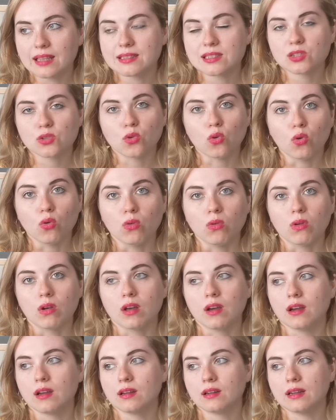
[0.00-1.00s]
at
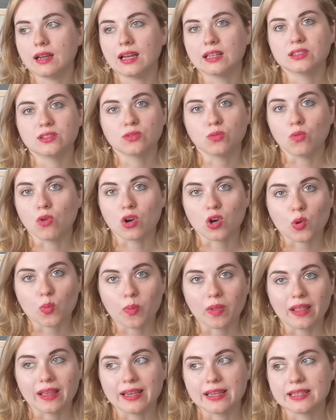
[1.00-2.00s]
school, at
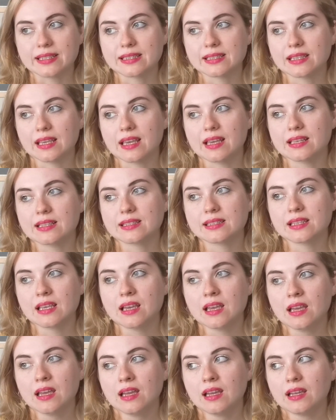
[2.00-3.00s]
workplace, yes,
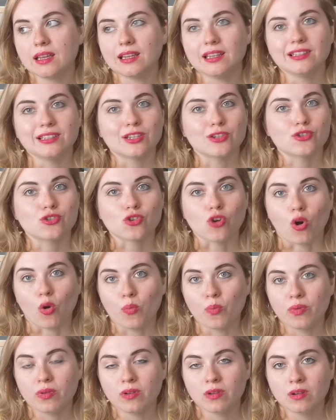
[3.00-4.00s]
in the
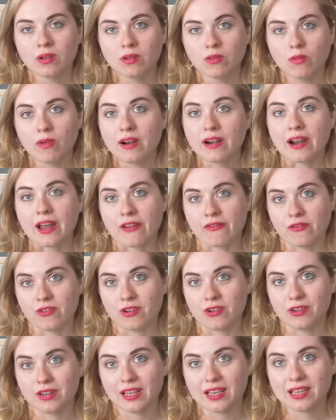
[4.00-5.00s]
shop,
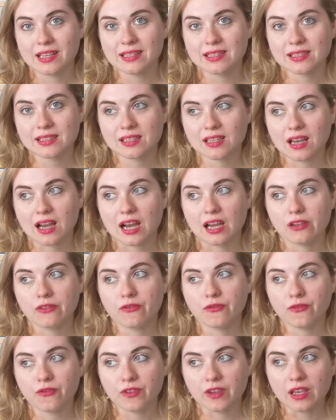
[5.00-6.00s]
wherever, yes. I
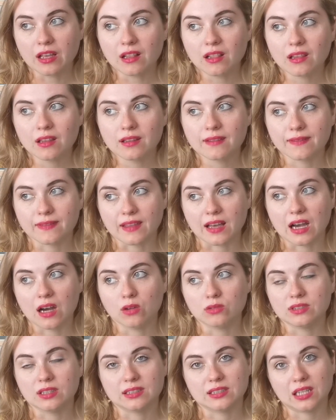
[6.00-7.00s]
feel
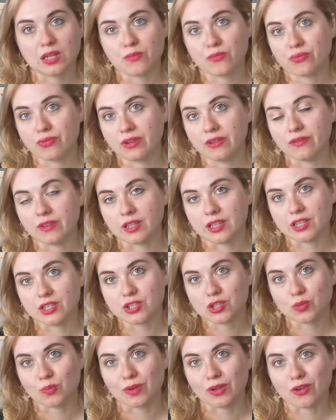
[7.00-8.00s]
now that I'm
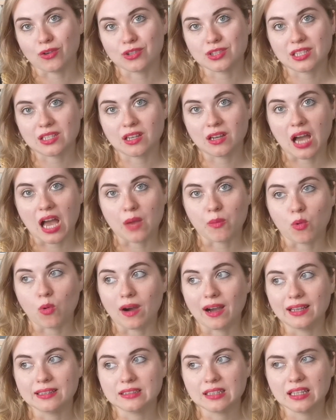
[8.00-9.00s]
privileged because I'm
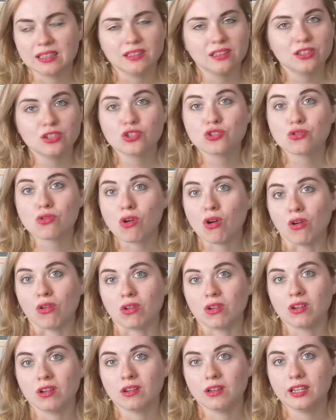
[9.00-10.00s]
white, and it is
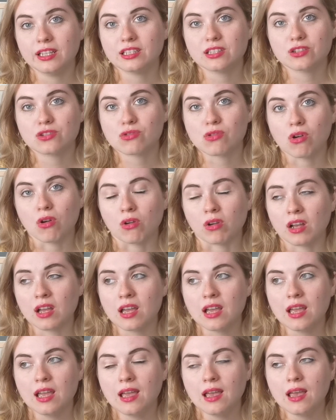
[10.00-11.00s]
wrong. It is wrong.
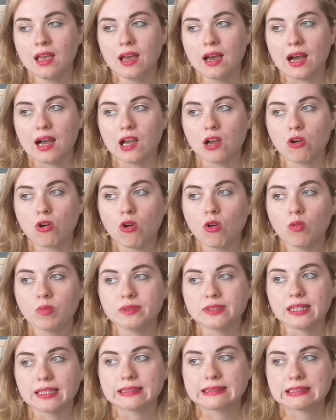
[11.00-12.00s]
I
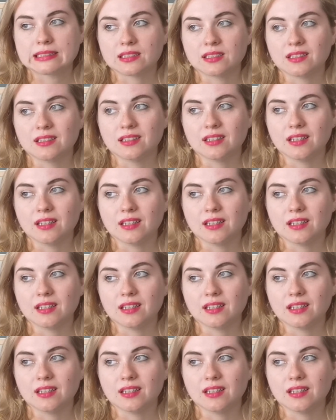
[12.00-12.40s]
hope that